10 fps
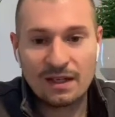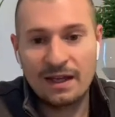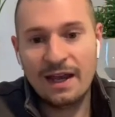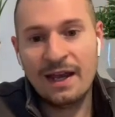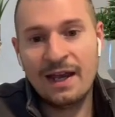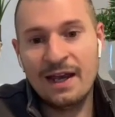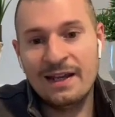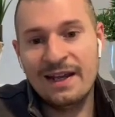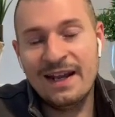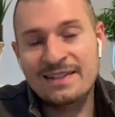
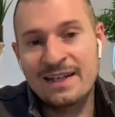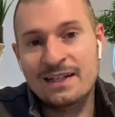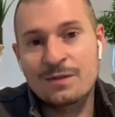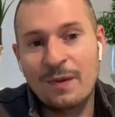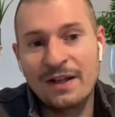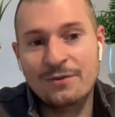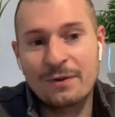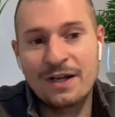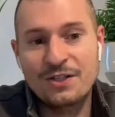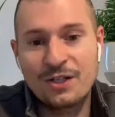and it has an expense
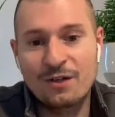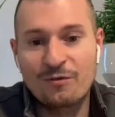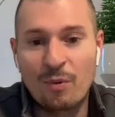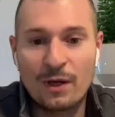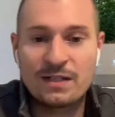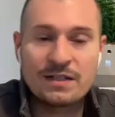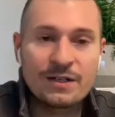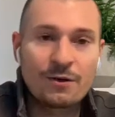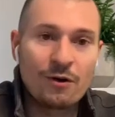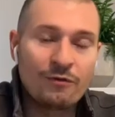ratio of
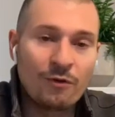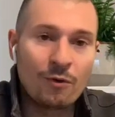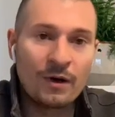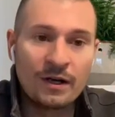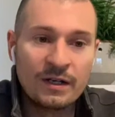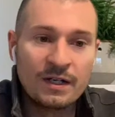0.04.